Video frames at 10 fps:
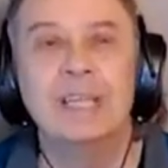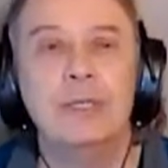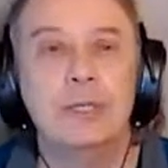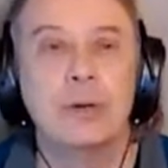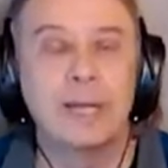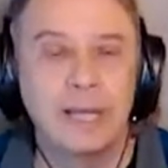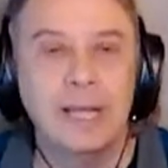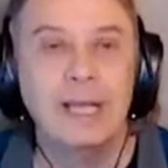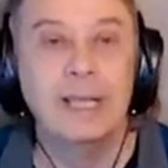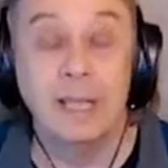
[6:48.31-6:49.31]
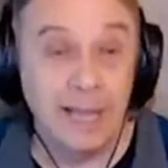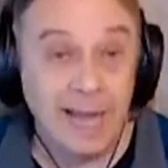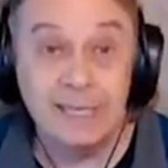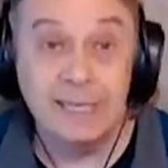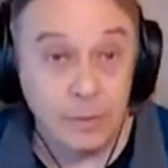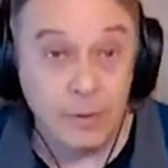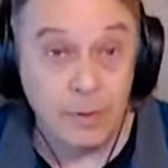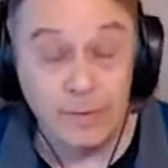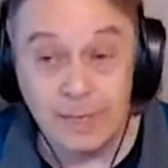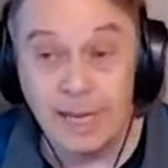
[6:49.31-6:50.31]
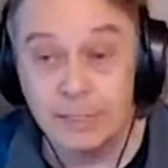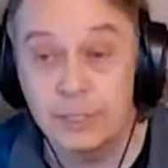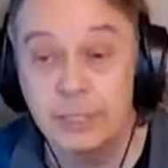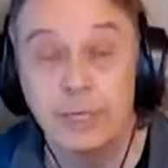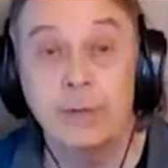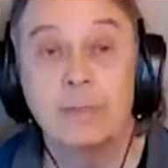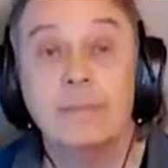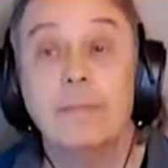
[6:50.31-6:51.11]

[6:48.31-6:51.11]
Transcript: And during the lockdown over the last year,